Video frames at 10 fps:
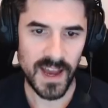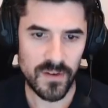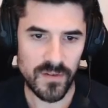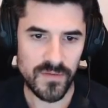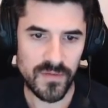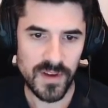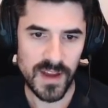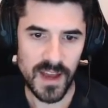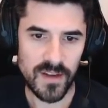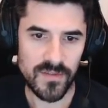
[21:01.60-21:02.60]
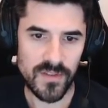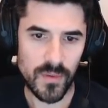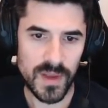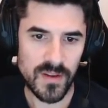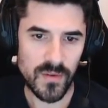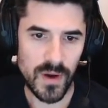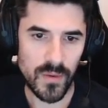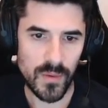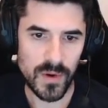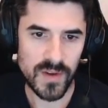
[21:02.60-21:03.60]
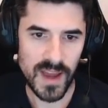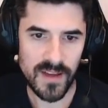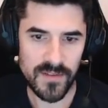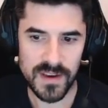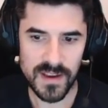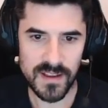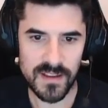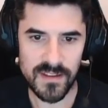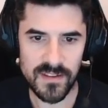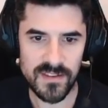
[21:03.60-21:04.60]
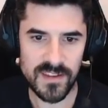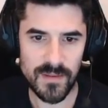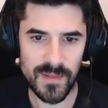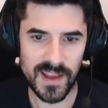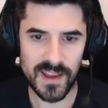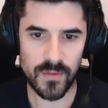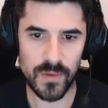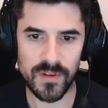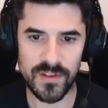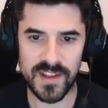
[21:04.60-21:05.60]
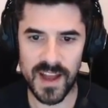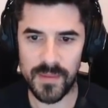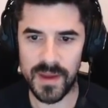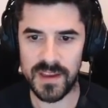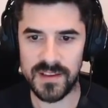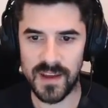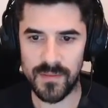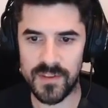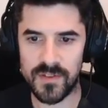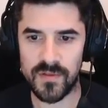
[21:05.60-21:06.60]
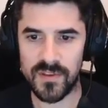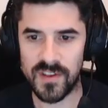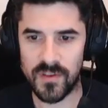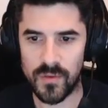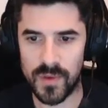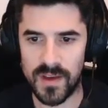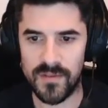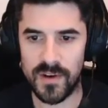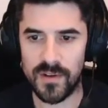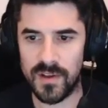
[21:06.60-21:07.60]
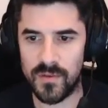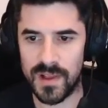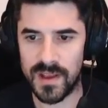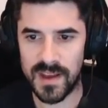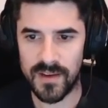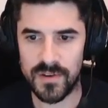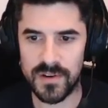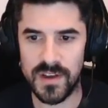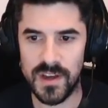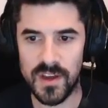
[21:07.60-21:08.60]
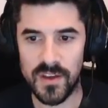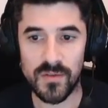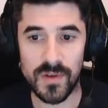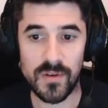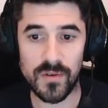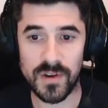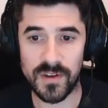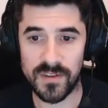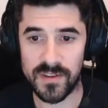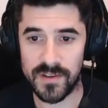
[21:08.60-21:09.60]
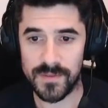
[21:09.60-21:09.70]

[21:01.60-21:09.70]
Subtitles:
of the window where we want to have it, and it doesn't seem like it will stop anytime soon since we have only really covered 3 corners.